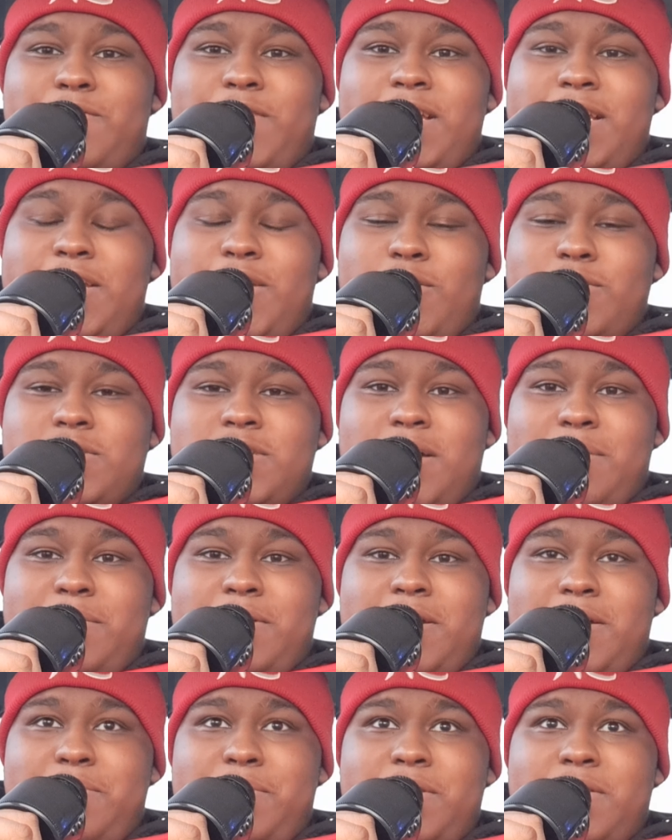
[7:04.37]
videos
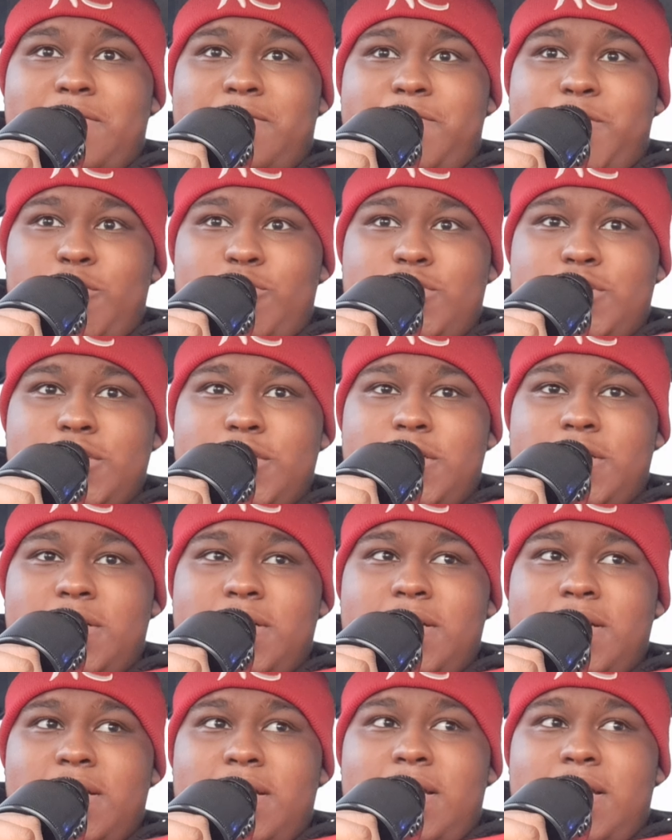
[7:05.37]
coming up in the future,